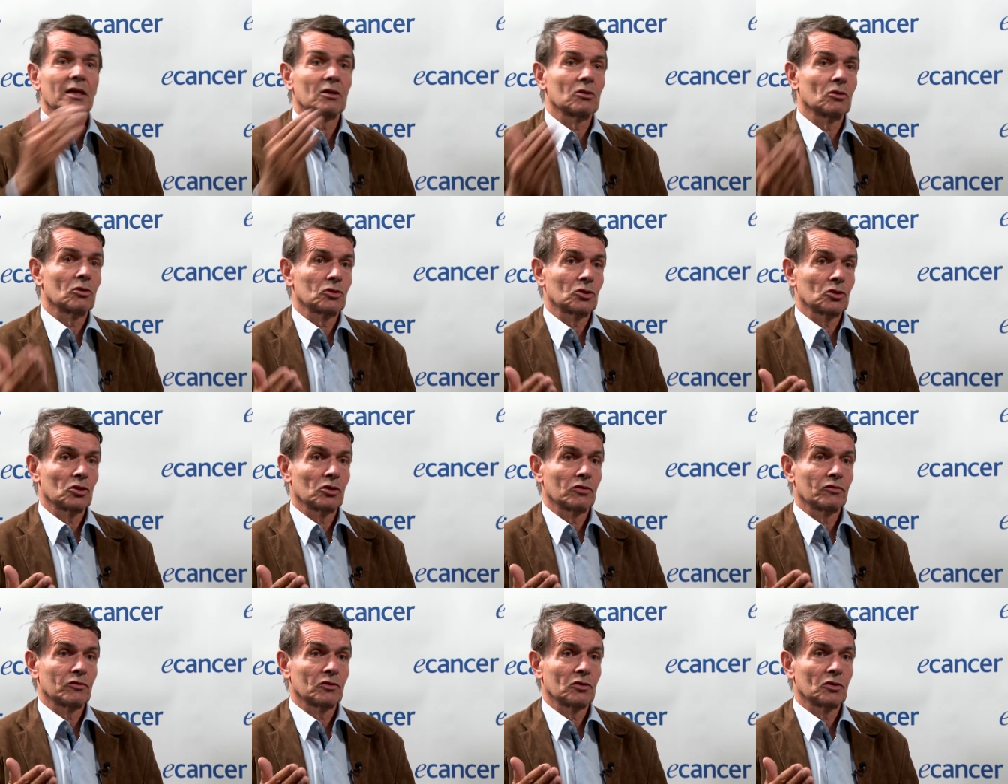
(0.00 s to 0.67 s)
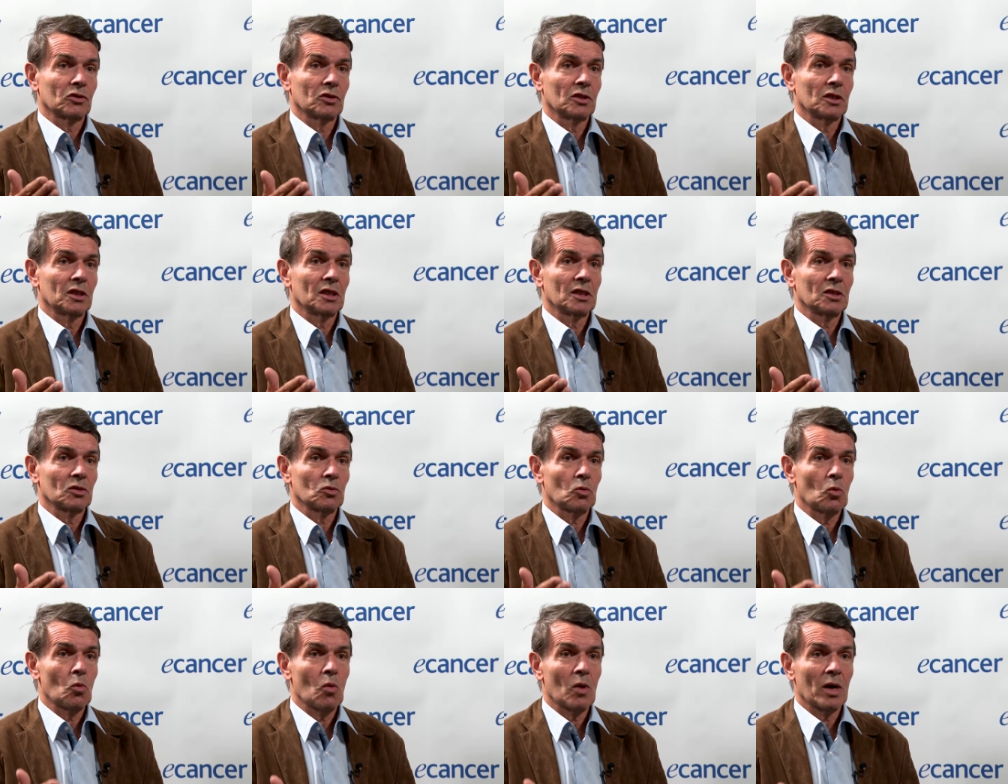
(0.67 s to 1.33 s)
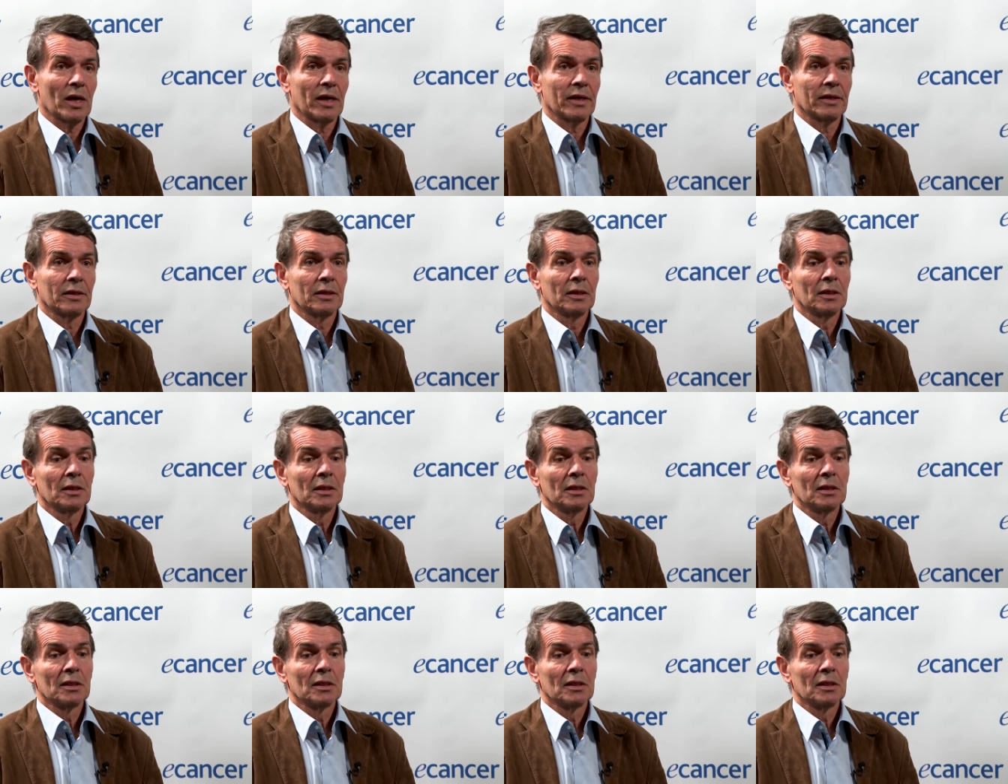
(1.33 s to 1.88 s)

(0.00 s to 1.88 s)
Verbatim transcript: conclusion of the study is one,